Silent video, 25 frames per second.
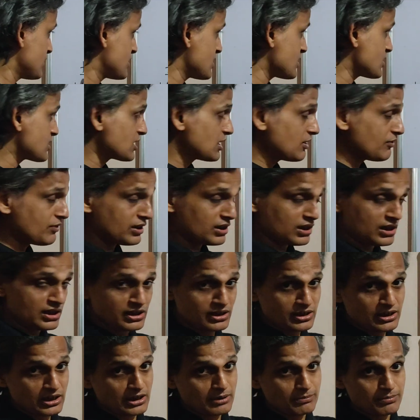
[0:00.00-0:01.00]
which is given
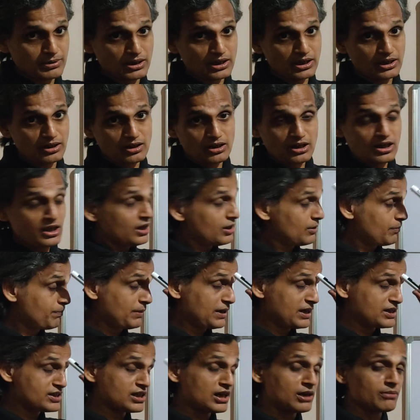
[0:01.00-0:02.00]
in table
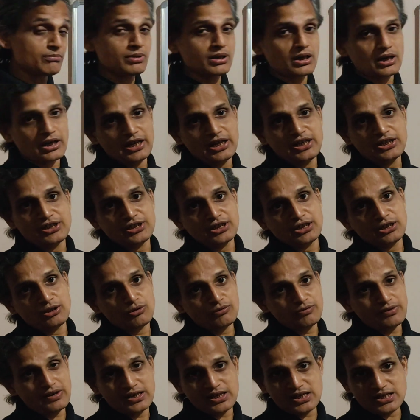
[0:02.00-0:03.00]
page number 18
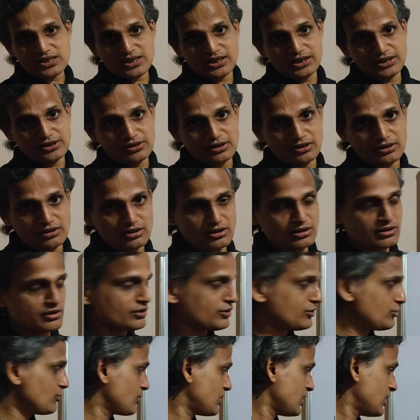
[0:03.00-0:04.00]
of IS 800,
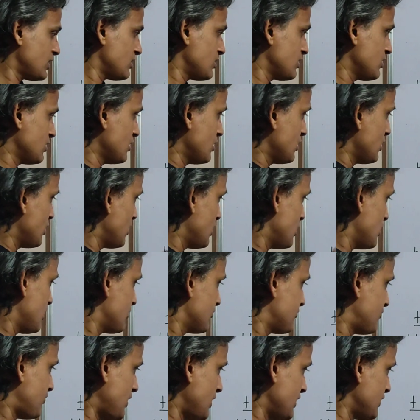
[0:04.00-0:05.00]
you can
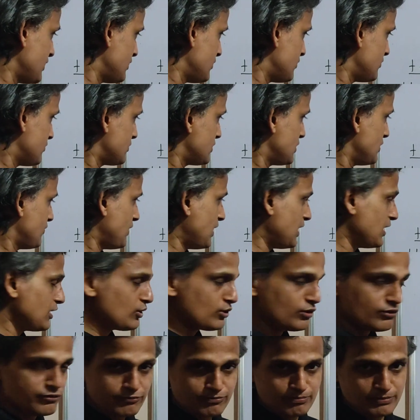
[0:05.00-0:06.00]
find the
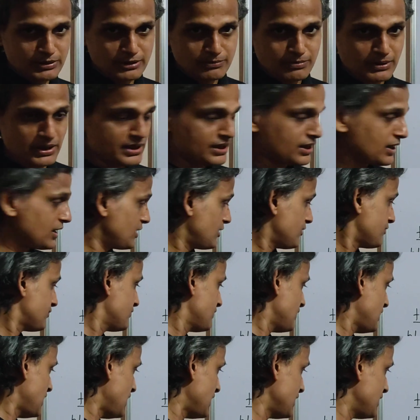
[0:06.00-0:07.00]
value of B by TF
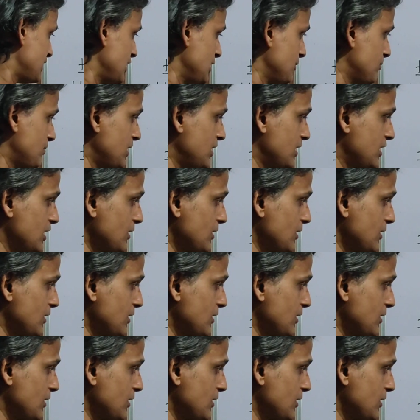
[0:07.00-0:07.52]
and D by